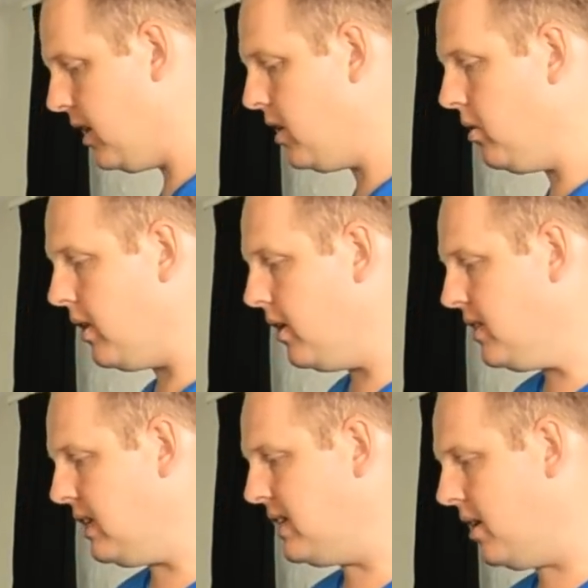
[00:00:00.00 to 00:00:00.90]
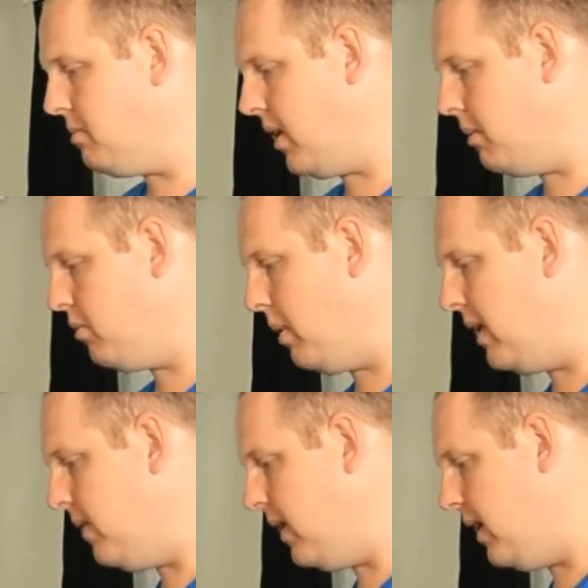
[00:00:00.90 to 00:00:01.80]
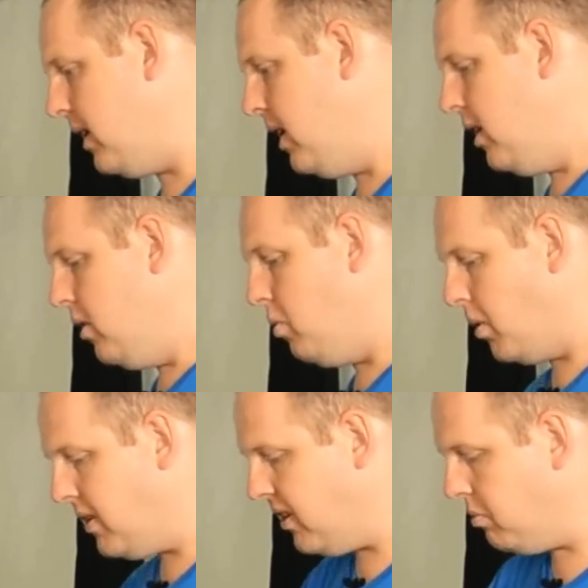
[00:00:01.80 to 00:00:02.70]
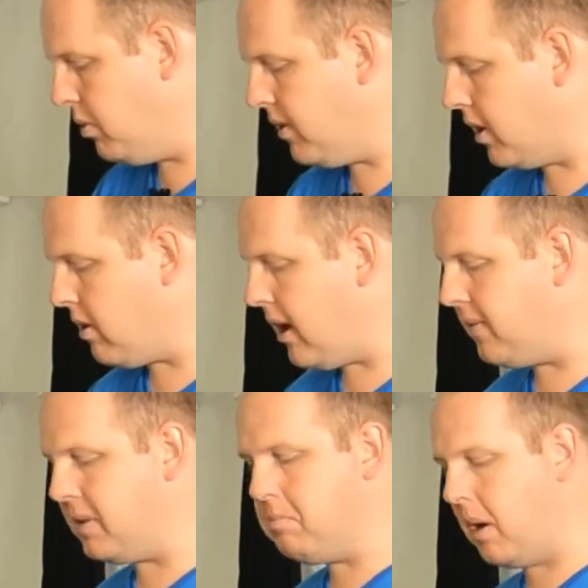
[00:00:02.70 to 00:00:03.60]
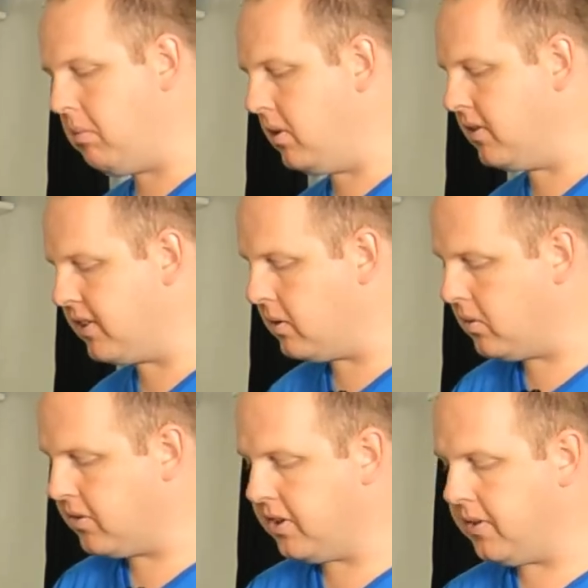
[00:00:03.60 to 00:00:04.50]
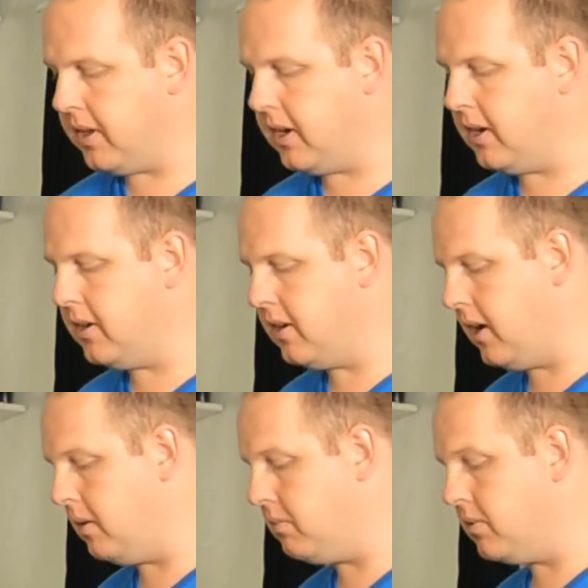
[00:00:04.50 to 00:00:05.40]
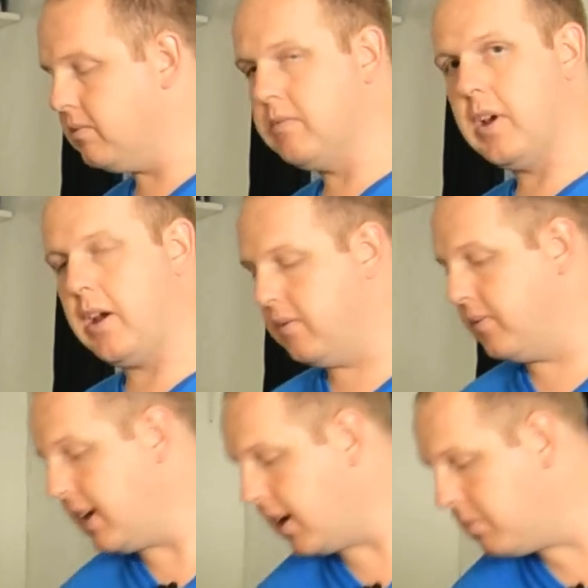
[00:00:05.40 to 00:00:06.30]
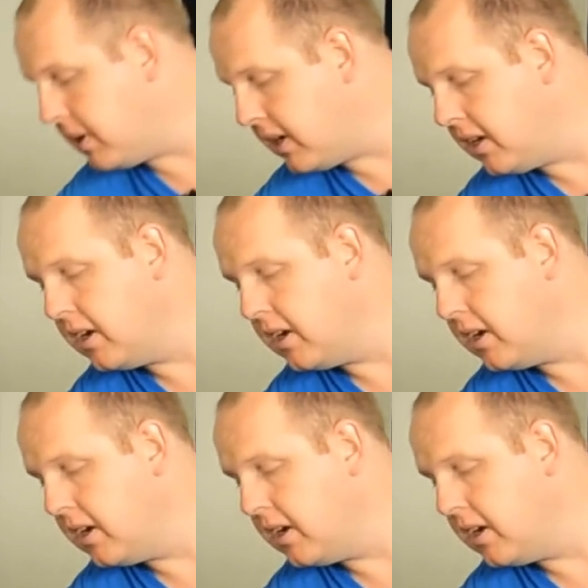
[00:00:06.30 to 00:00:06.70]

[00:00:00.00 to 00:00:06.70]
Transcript: Now you'll notice that sometimes when the water is moving around, the bubbles and also the our VIP